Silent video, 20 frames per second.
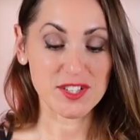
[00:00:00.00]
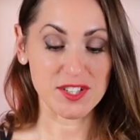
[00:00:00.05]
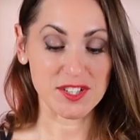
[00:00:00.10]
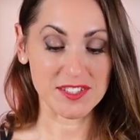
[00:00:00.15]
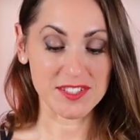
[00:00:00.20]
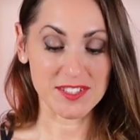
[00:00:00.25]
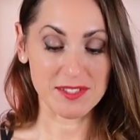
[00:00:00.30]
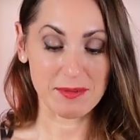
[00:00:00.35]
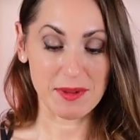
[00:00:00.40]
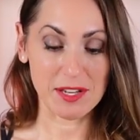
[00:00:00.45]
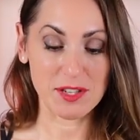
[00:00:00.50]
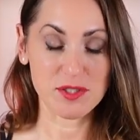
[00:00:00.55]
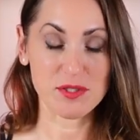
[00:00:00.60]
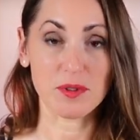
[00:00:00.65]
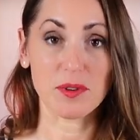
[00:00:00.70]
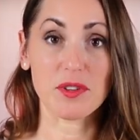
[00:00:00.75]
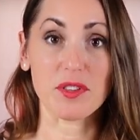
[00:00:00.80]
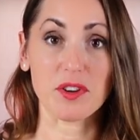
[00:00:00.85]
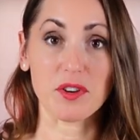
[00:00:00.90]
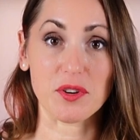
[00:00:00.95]
just to make
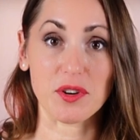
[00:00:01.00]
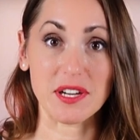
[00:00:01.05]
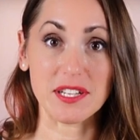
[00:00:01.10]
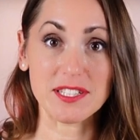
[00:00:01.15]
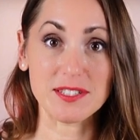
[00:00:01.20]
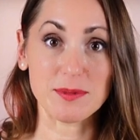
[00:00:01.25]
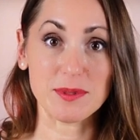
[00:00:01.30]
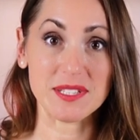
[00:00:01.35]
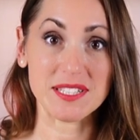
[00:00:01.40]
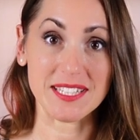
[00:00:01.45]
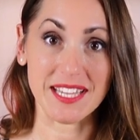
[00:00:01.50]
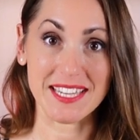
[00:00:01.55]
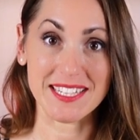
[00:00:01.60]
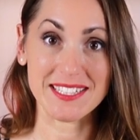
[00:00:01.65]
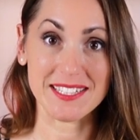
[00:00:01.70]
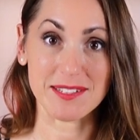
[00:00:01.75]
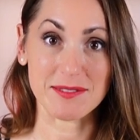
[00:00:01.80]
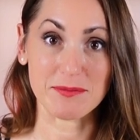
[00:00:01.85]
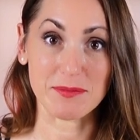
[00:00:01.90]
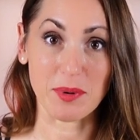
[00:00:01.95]
sure the crust was nice
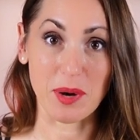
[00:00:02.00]
and